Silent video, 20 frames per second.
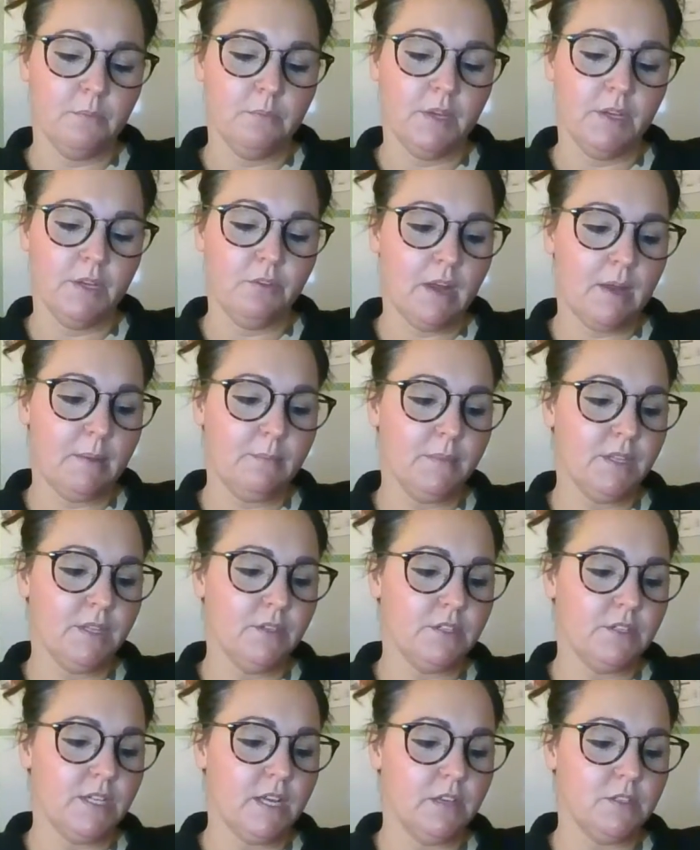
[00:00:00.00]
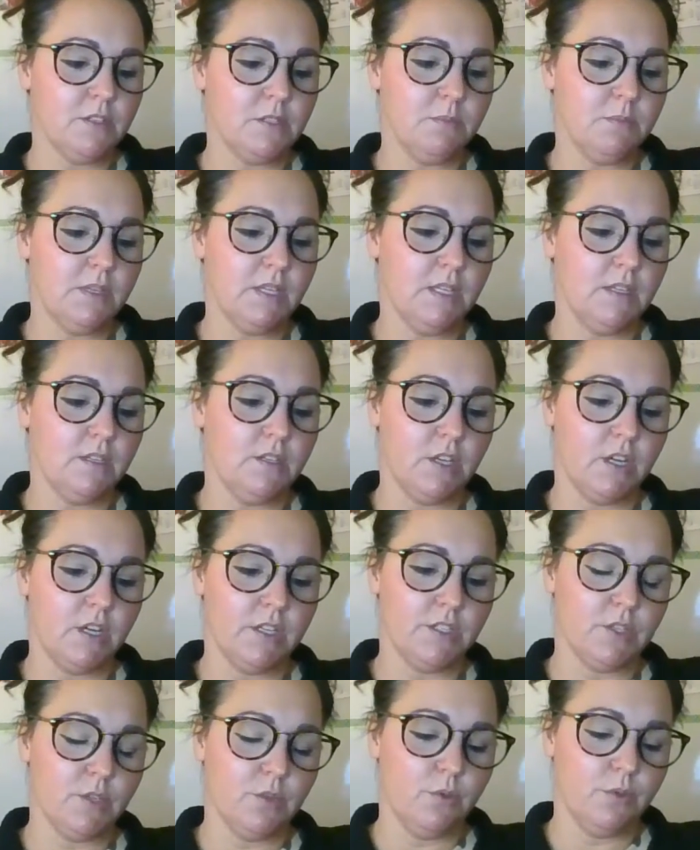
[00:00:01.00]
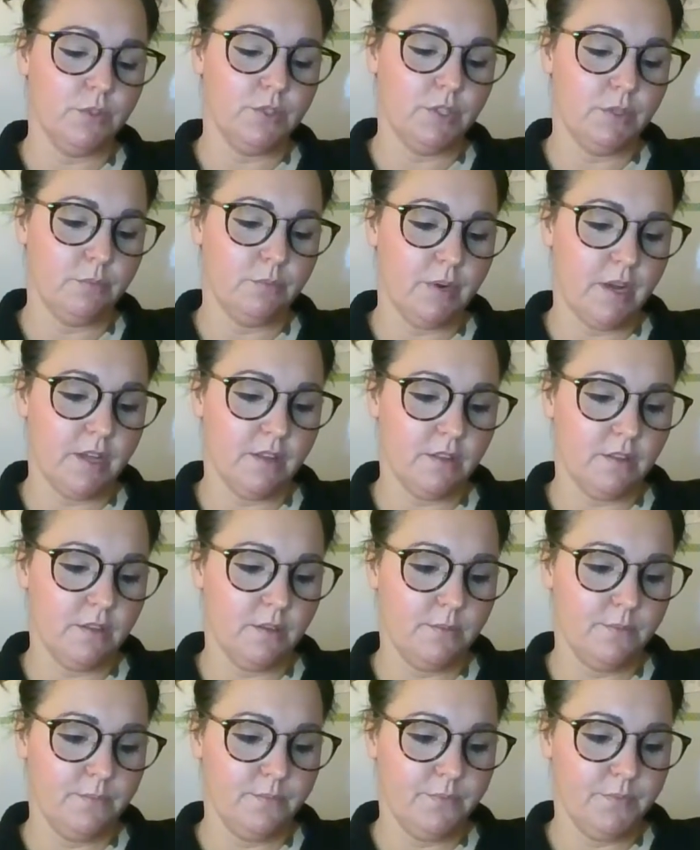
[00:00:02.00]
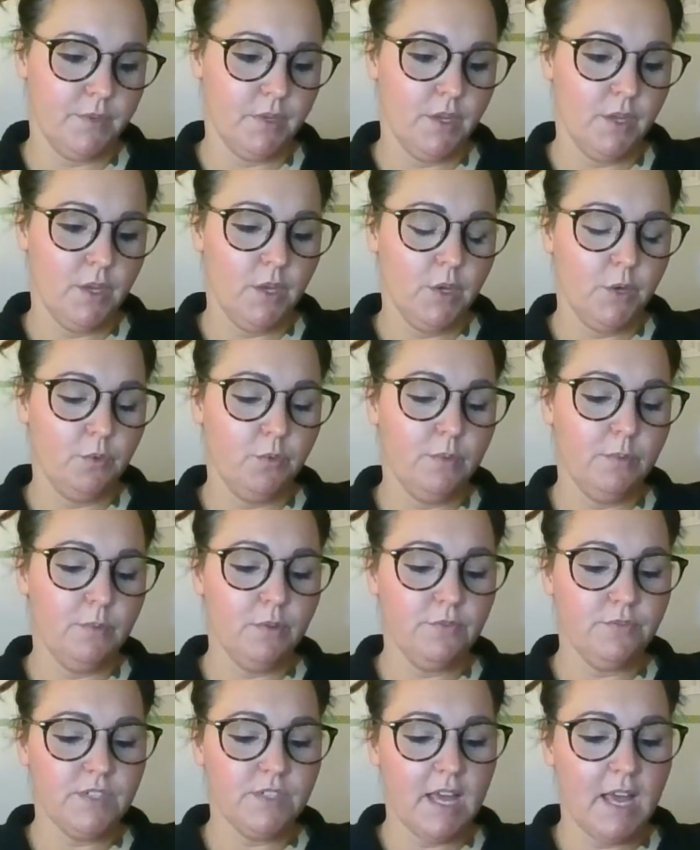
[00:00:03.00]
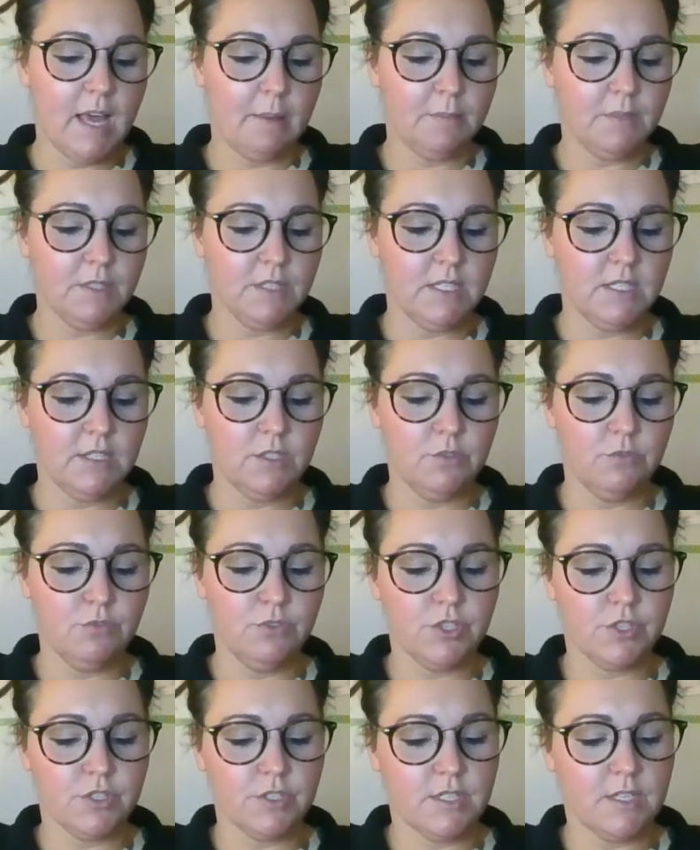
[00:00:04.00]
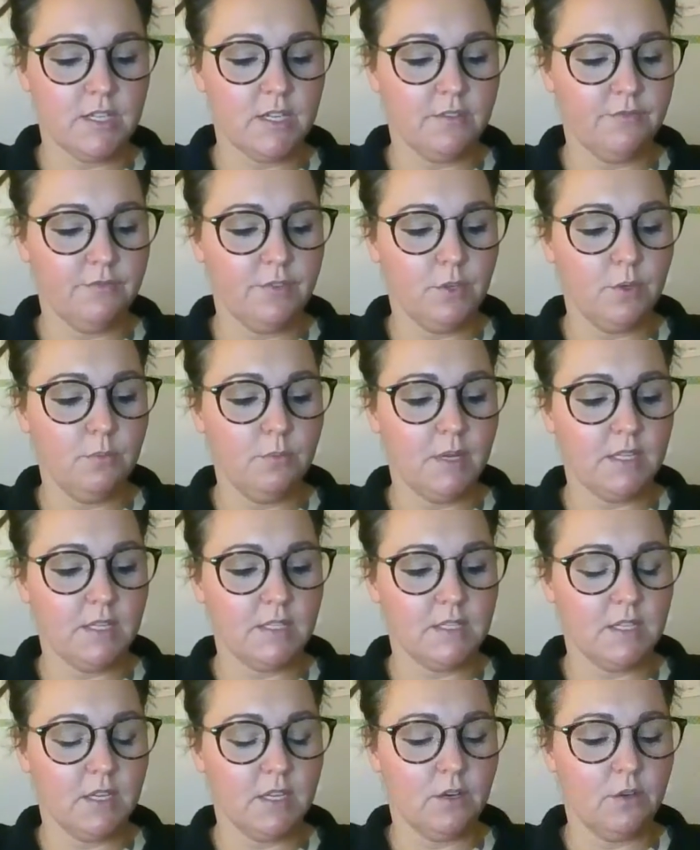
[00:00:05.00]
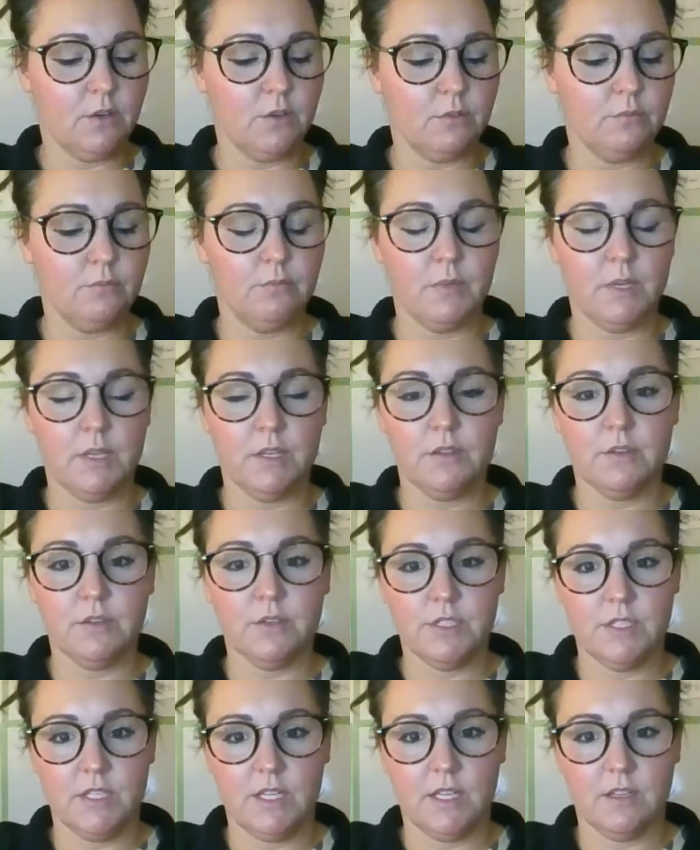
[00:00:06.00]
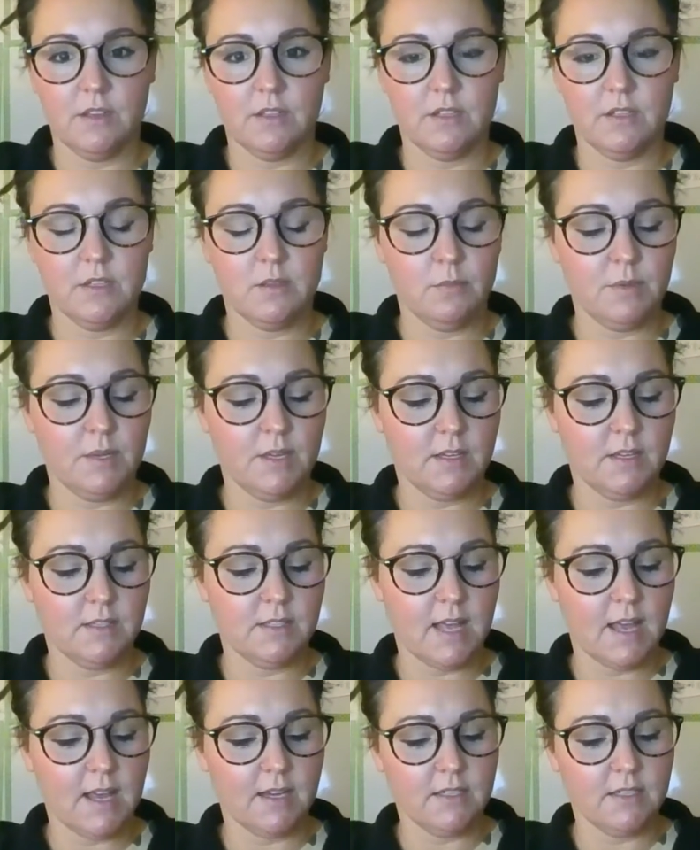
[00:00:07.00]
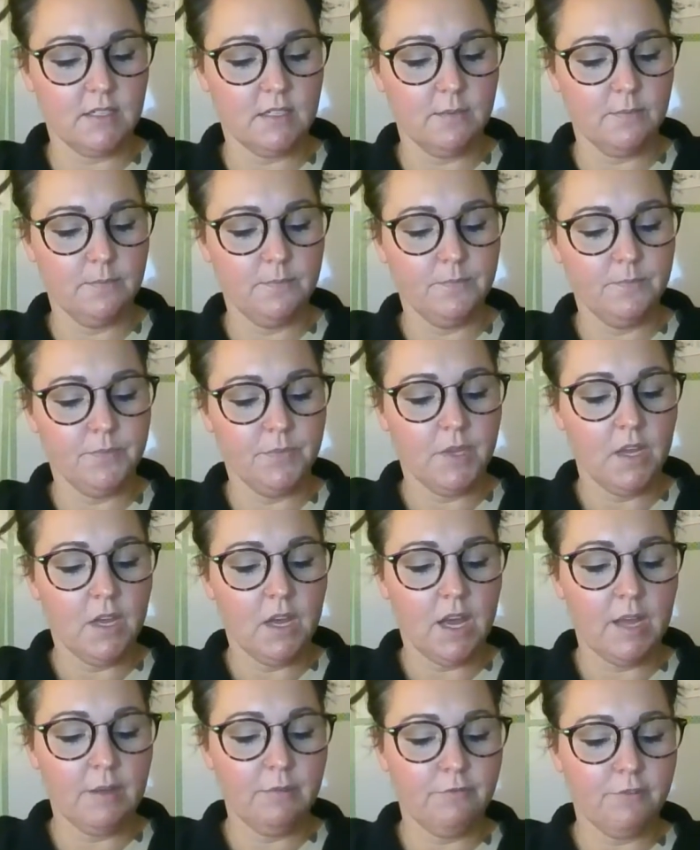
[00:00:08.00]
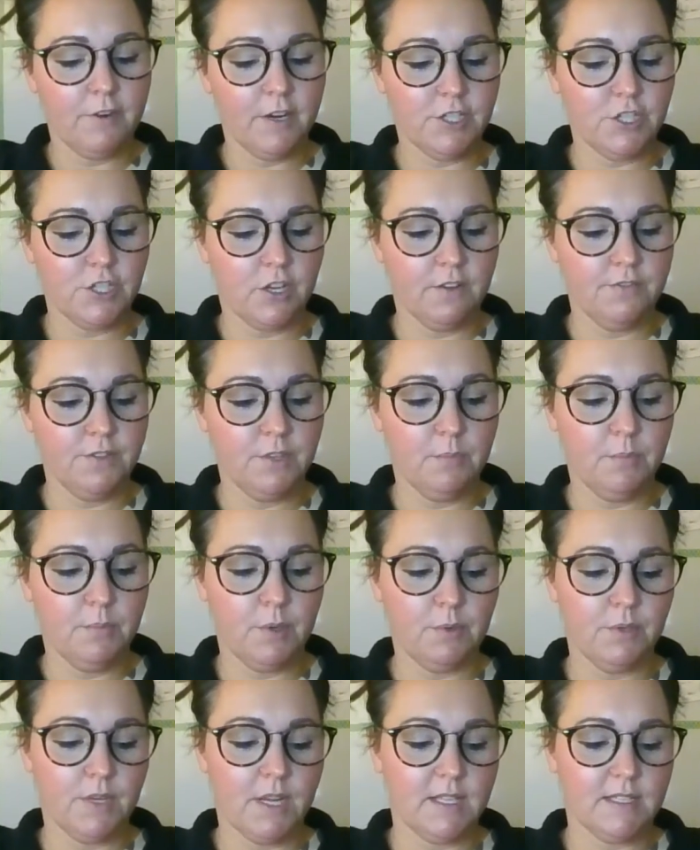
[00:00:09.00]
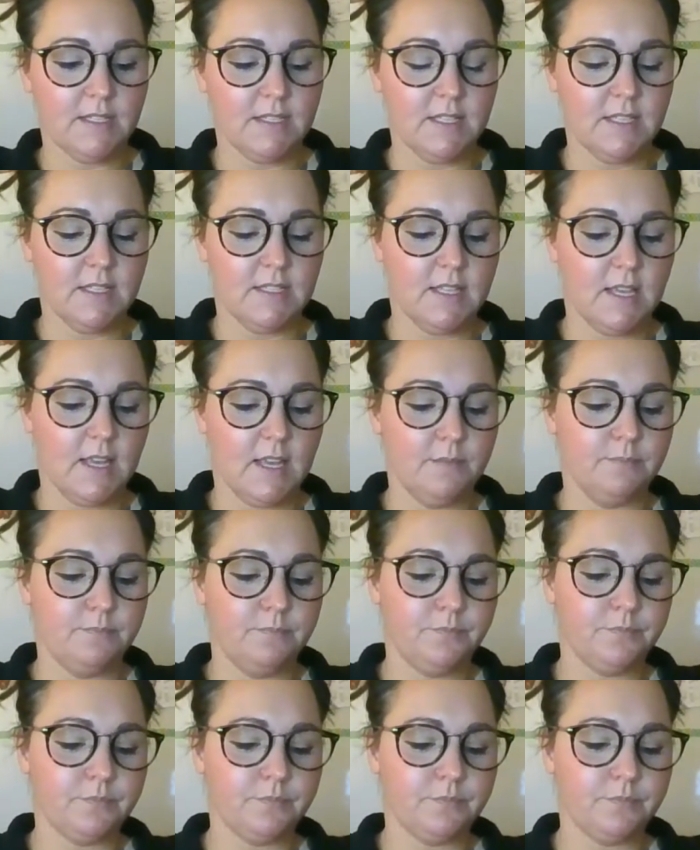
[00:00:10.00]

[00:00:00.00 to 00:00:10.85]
My grandmother tells me not to hold her breath. We moved to Hamilton, New Jersey a few months ago, May 13th to be exact. I'm fresh off the boat, as they say.